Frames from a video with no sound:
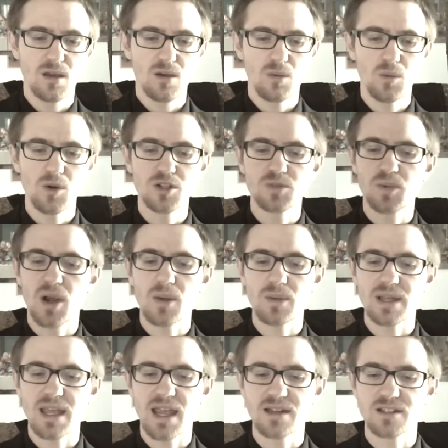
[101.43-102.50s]
Words
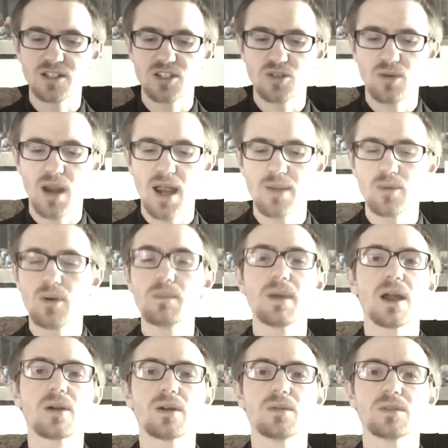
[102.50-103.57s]
probably can't describe what
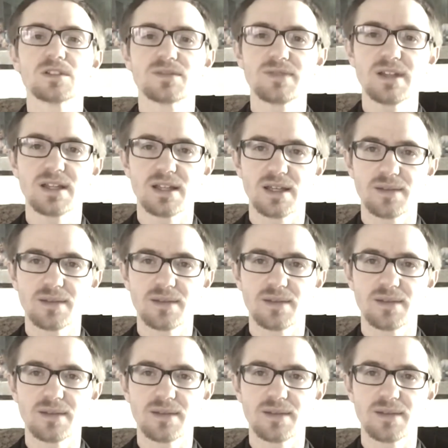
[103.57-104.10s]
Mary was feeling.